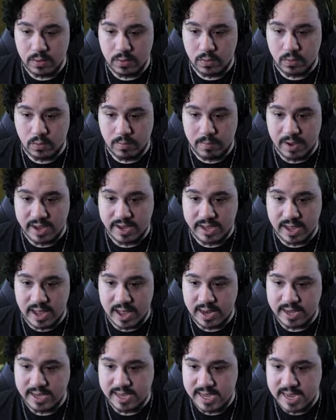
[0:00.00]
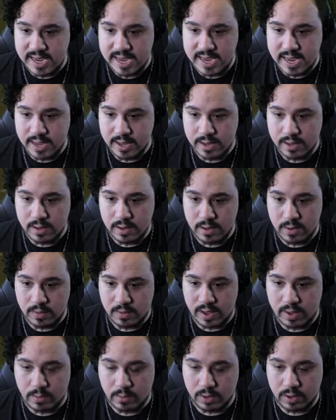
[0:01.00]
Oh my god, E.
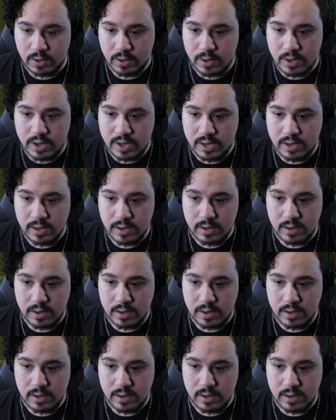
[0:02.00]
Okay, we're good.